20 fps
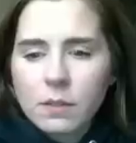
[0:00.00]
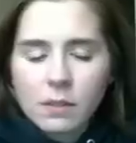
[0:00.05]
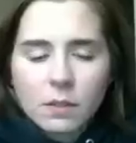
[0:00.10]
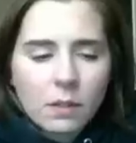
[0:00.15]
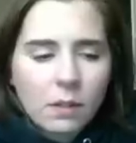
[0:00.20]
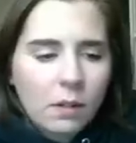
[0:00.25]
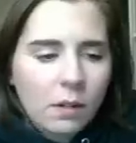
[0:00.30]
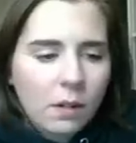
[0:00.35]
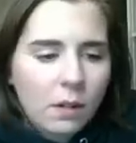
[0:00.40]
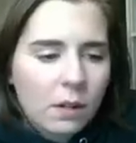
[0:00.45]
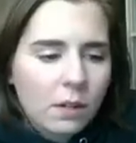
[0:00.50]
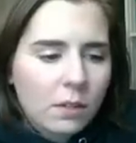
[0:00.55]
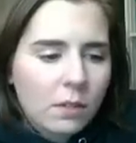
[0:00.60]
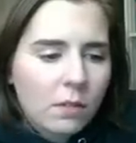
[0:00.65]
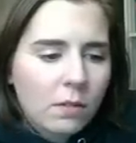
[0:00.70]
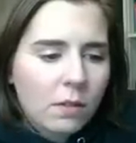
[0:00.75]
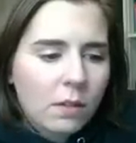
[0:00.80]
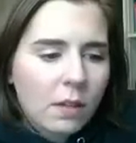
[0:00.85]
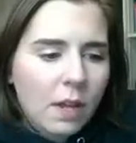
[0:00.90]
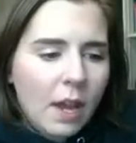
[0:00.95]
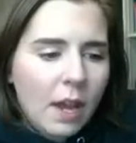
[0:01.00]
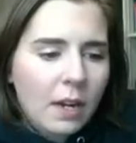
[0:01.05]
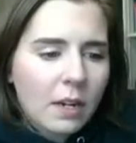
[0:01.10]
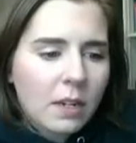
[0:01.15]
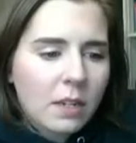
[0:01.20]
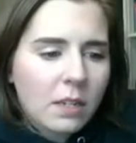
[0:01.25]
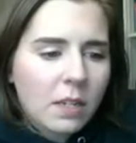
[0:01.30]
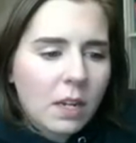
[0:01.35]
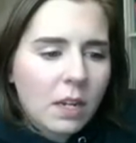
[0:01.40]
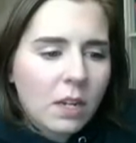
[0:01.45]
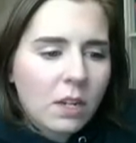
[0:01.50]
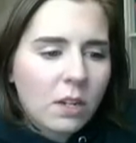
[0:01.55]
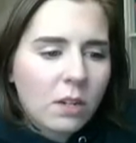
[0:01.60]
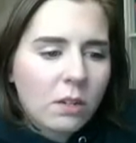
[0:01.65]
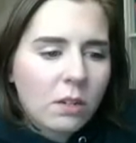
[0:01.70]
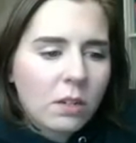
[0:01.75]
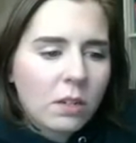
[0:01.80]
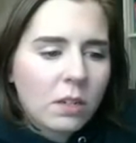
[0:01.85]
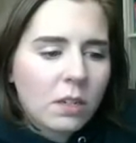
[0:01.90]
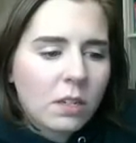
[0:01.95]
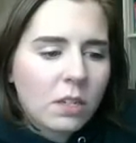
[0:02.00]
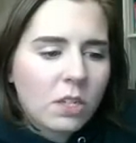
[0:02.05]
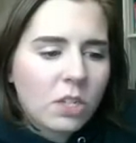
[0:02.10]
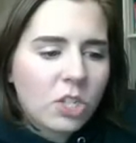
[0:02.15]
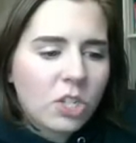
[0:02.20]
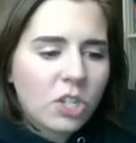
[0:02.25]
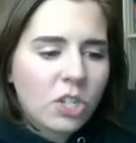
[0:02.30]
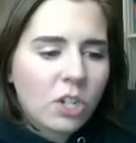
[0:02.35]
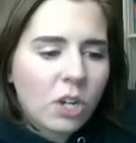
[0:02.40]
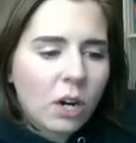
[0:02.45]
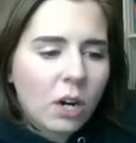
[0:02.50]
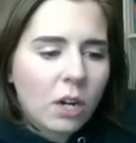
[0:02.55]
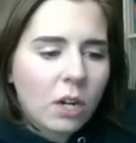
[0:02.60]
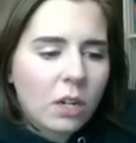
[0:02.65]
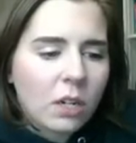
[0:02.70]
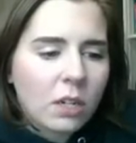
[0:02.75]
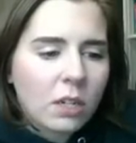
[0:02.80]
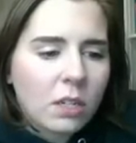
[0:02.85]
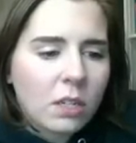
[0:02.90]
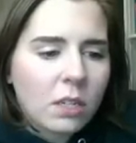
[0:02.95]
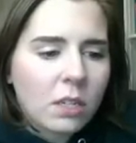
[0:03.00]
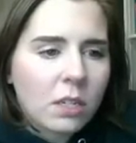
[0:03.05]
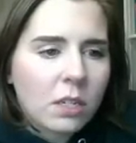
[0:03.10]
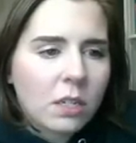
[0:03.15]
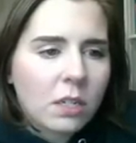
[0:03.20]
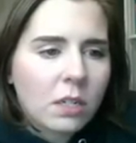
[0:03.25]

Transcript: Alright, so that is a good start.